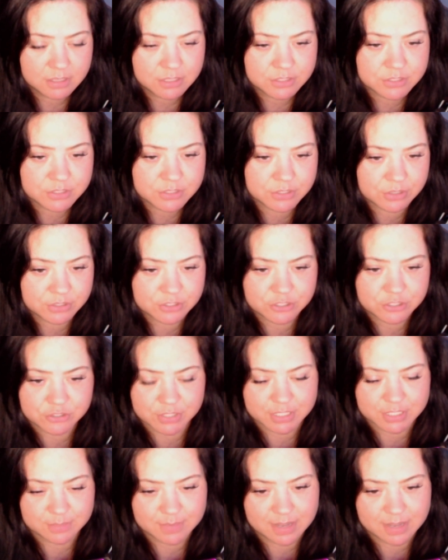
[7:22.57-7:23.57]
So don't
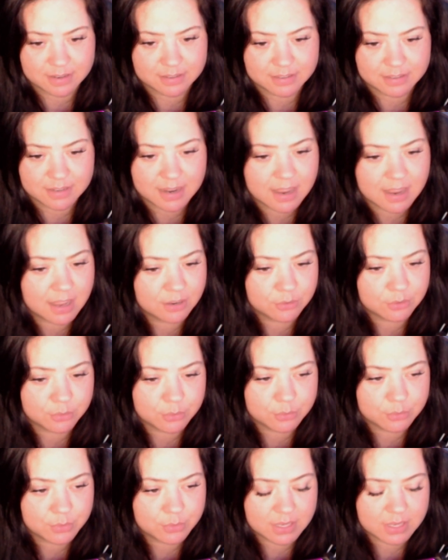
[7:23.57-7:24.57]
stress about it at
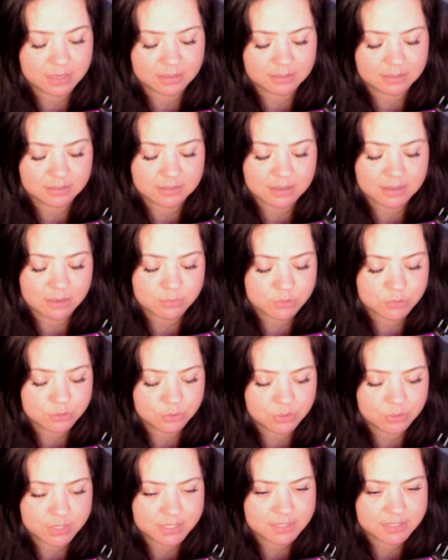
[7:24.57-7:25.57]
all. And I'm
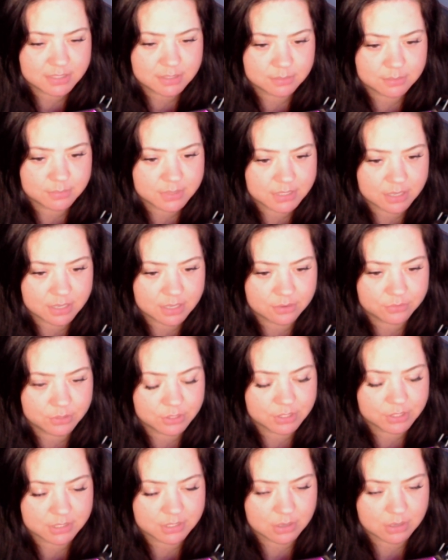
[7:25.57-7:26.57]
sure there's some stuff you
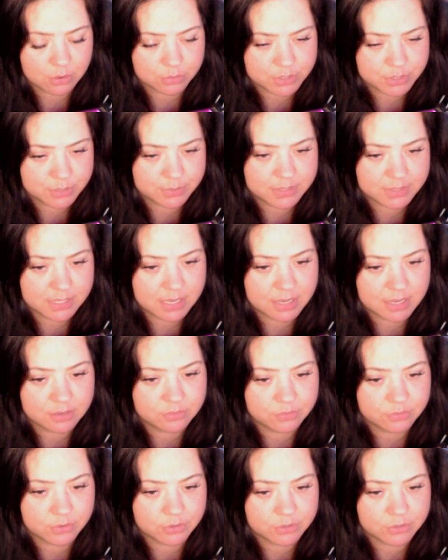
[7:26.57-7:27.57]
could alter with a
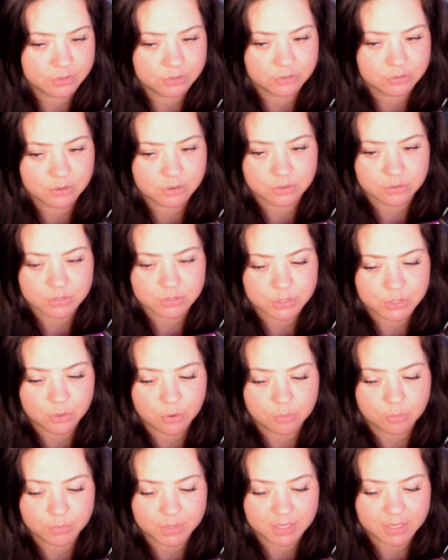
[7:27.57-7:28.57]
headphone on
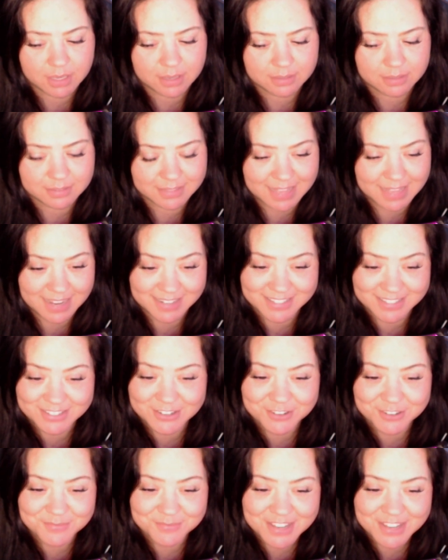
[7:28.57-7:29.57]
console, but that is
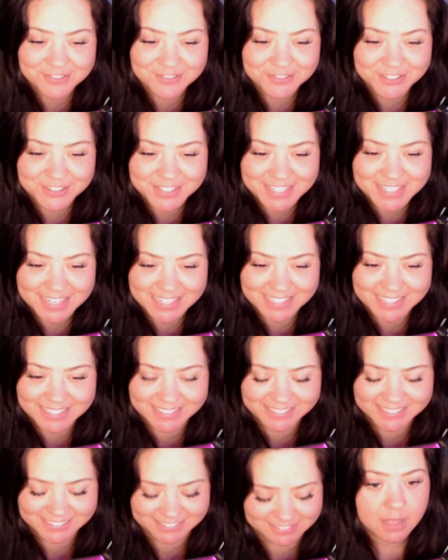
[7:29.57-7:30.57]
not my
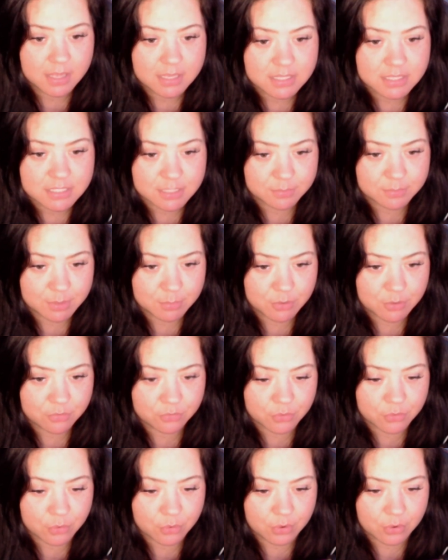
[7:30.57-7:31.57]
forte. Tip number
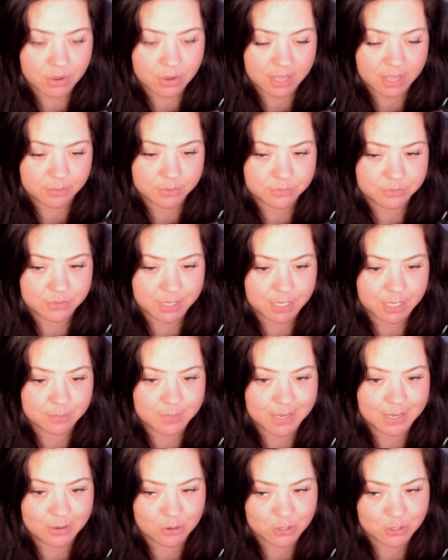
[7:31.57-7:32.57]
4, I would
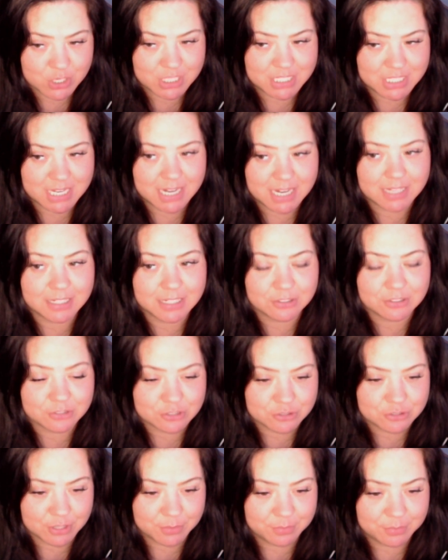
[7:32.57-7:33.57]
recommend not just ending your
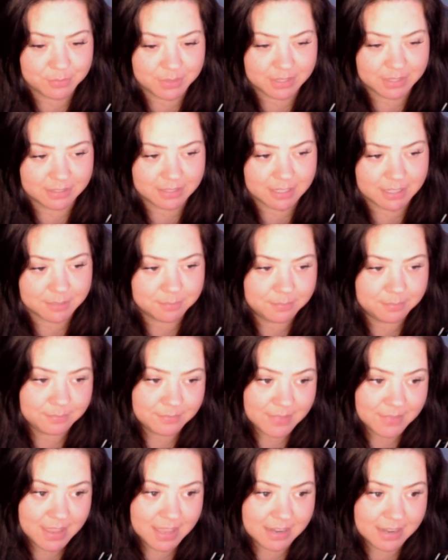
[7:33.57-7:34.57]
stream and being like,
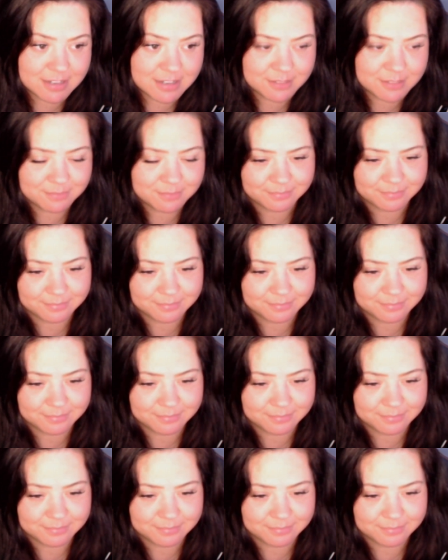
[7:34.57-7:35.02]
end.